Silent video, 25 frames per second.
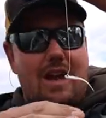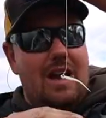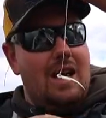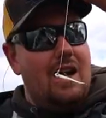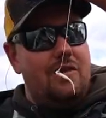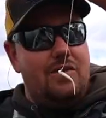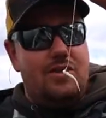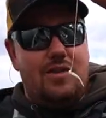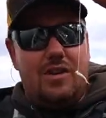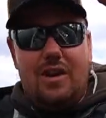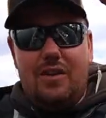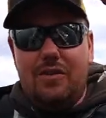
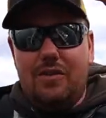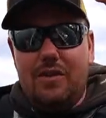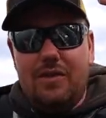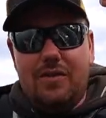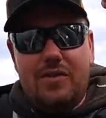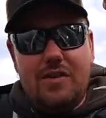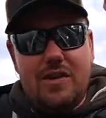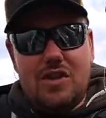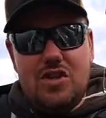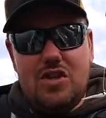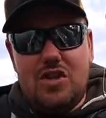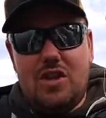After every
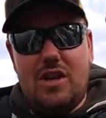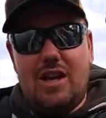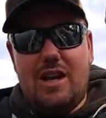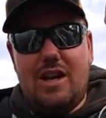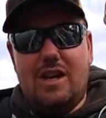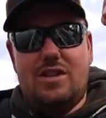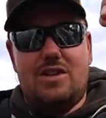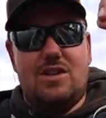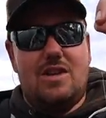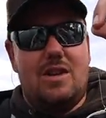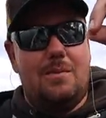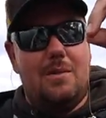fish
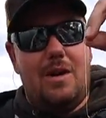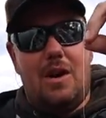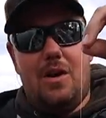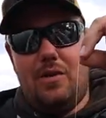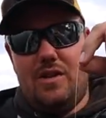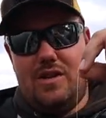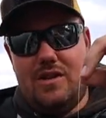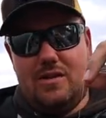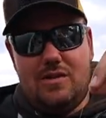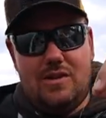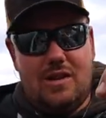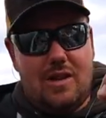catch, I'm
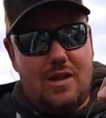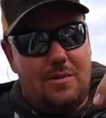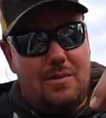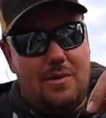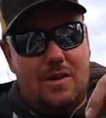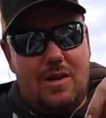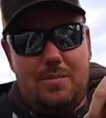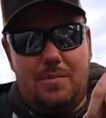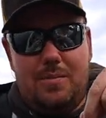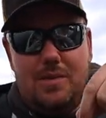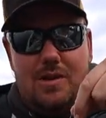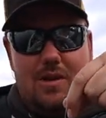always
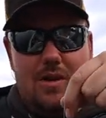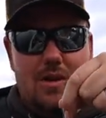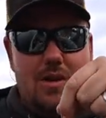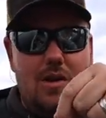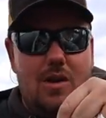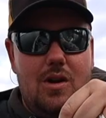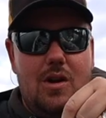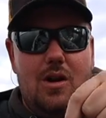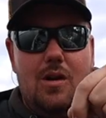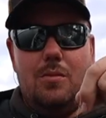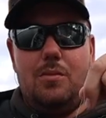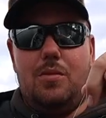coming up here,
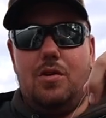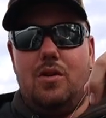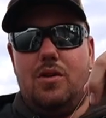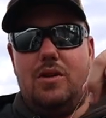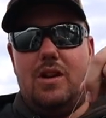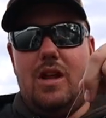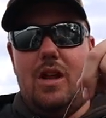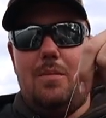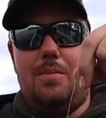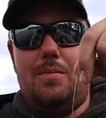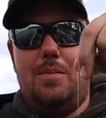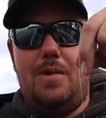
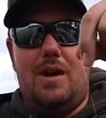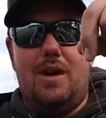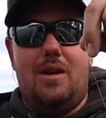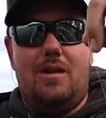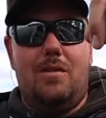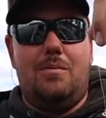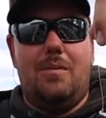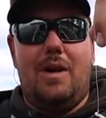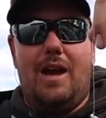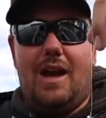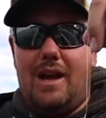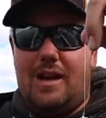pulling that
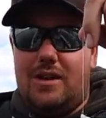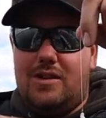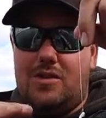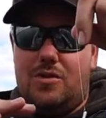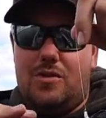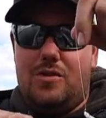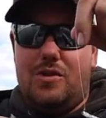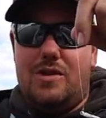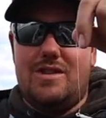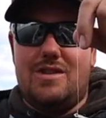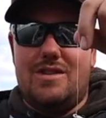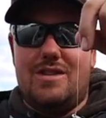bait back to
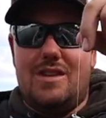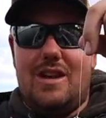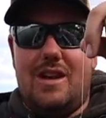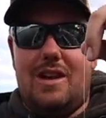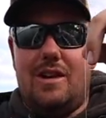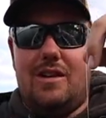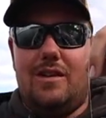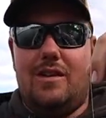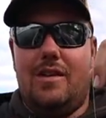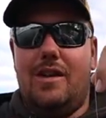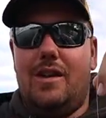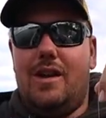
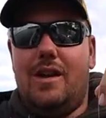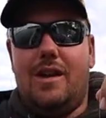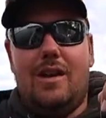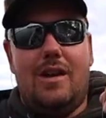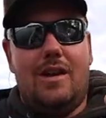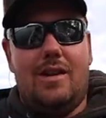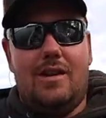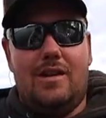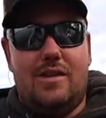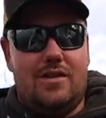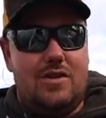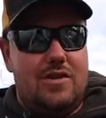horizontal,
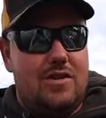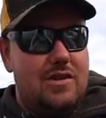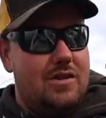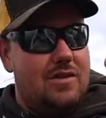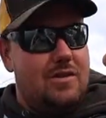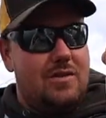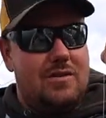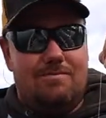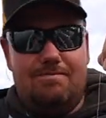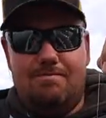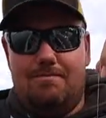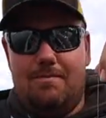and it
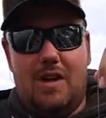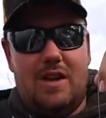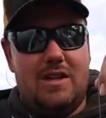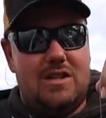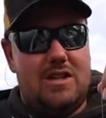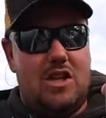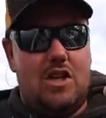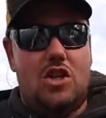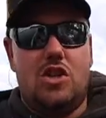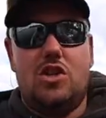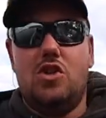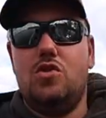just
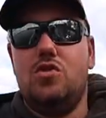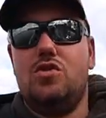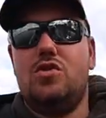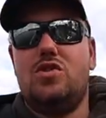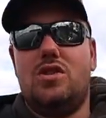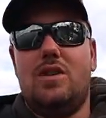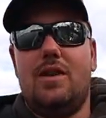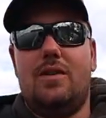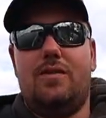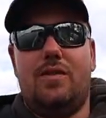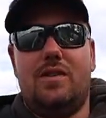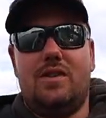makes a
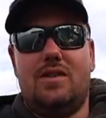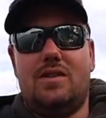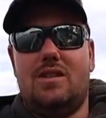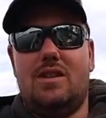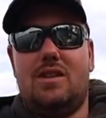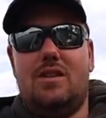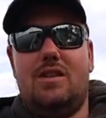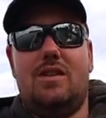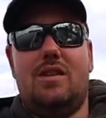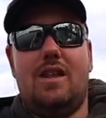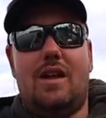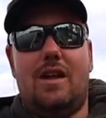huge difference
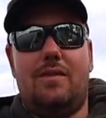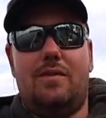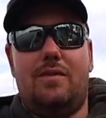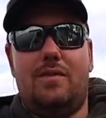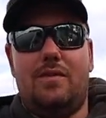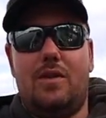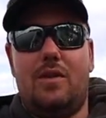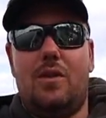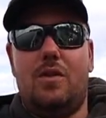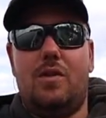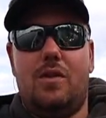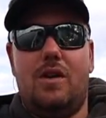under that
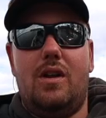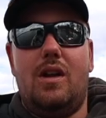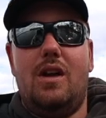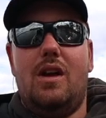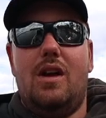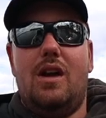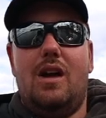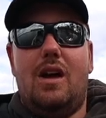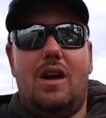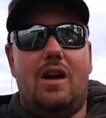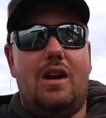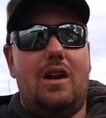float
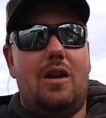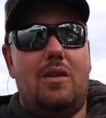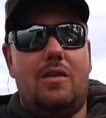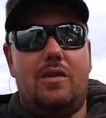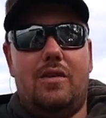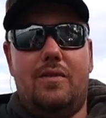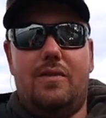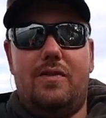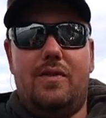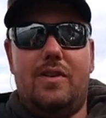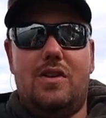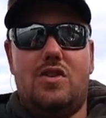on how
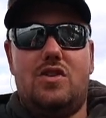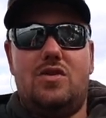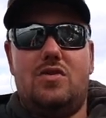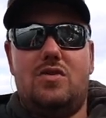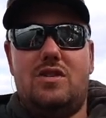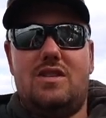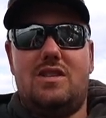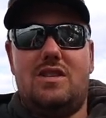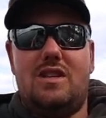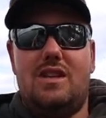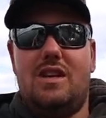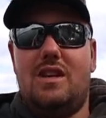the
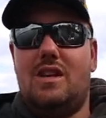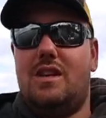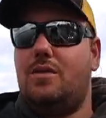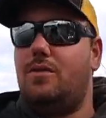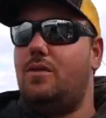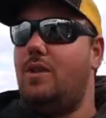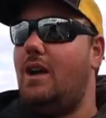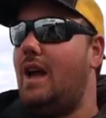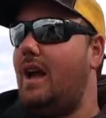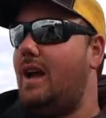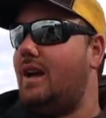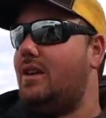fish see it,
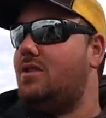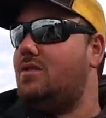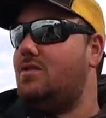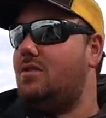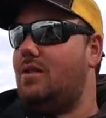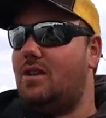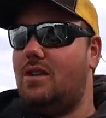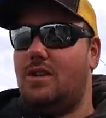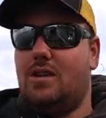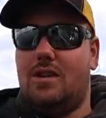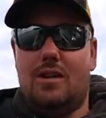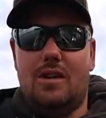react to
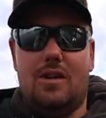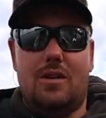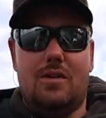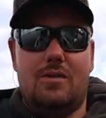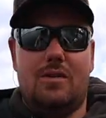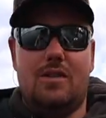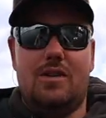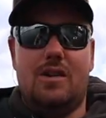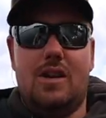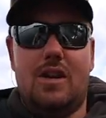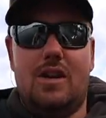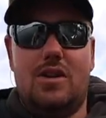it, and how
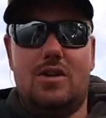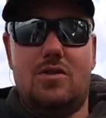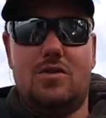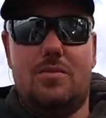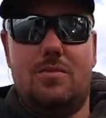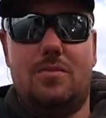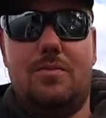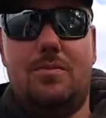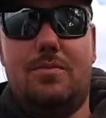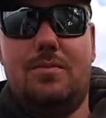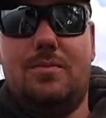you catch them.